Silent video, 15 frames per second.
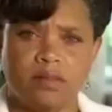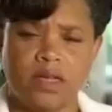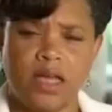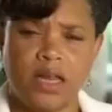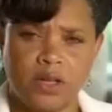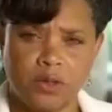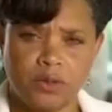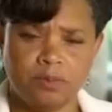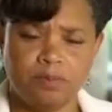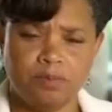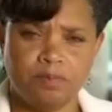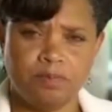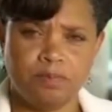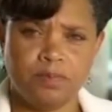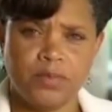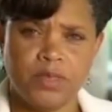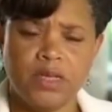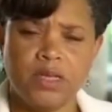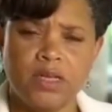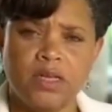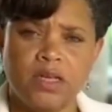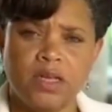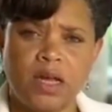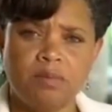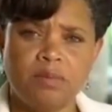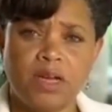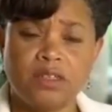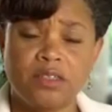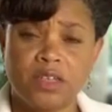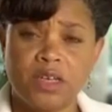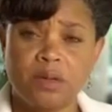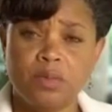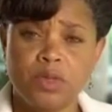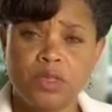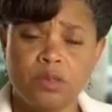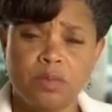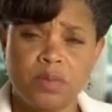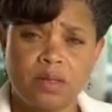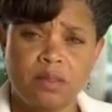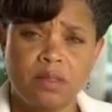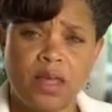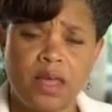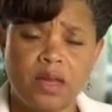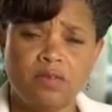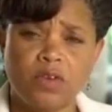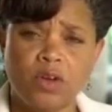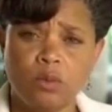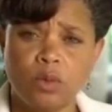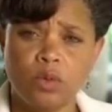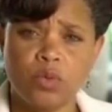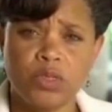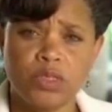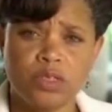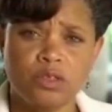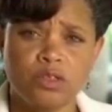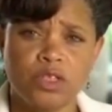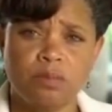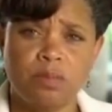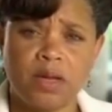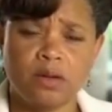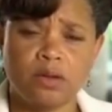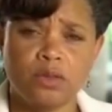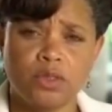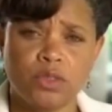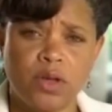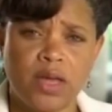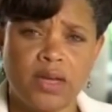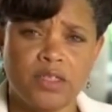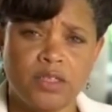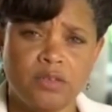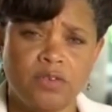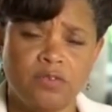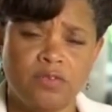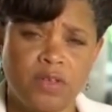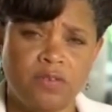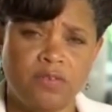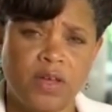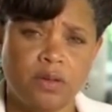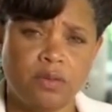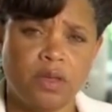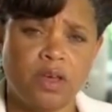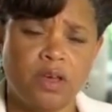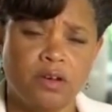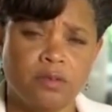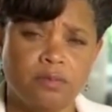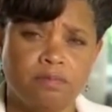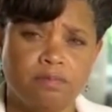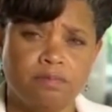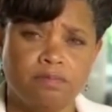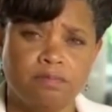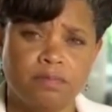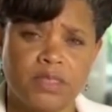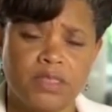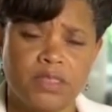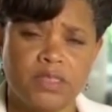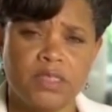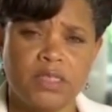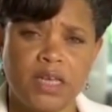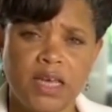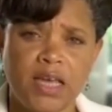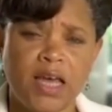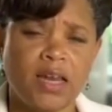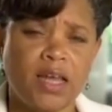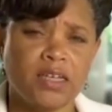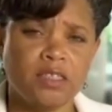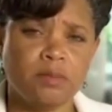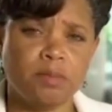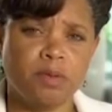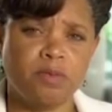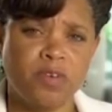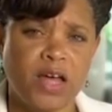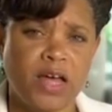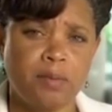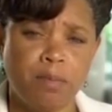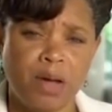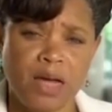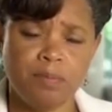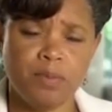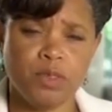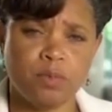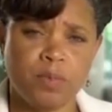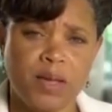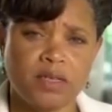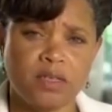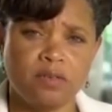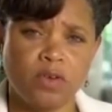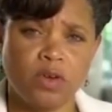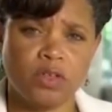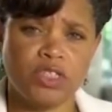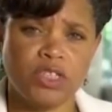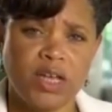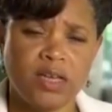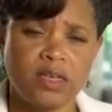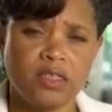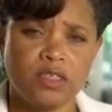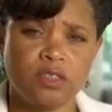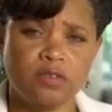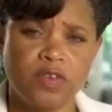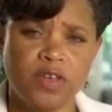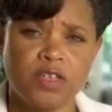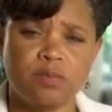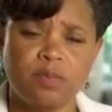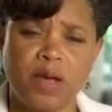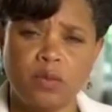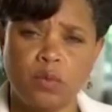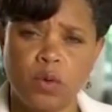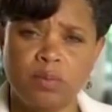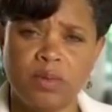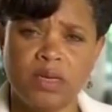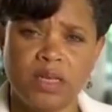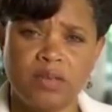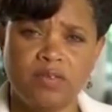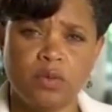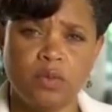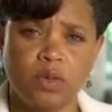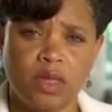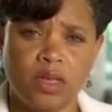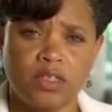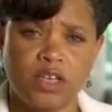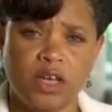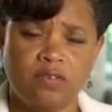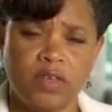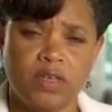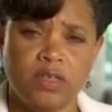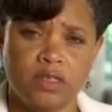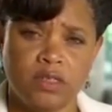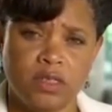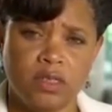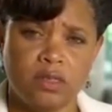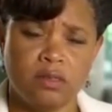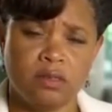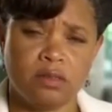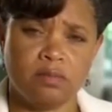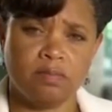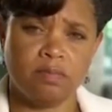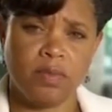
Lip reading: Hello, I'm Dr. Kimberly Smith, Head of Global Research and Medical Strategy for Vive Healthcare. Today, I'd like to provide my perspective on challenges faced by women living with HIV disease